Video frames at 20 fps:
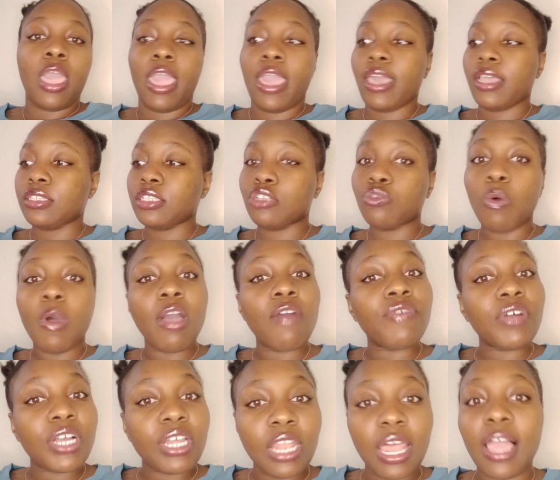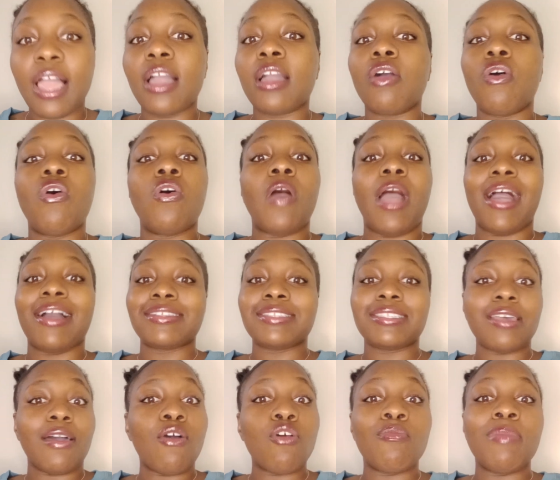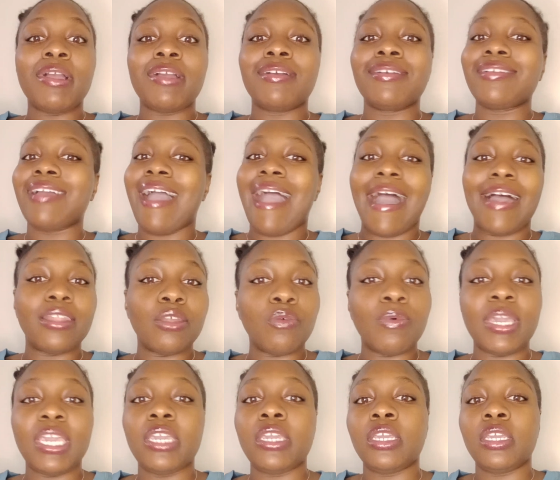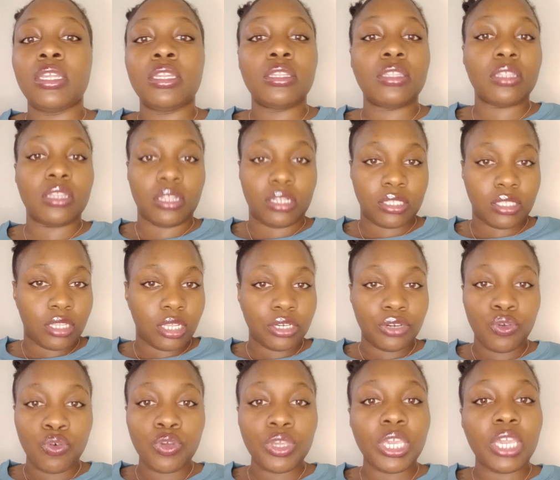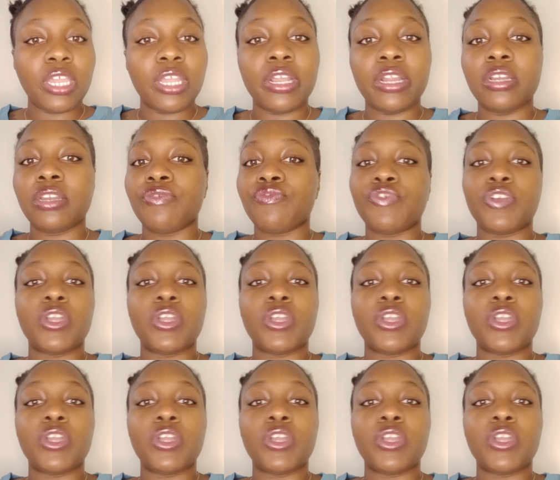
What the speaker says: at 12 o'clock on October, Halloween, the New Year.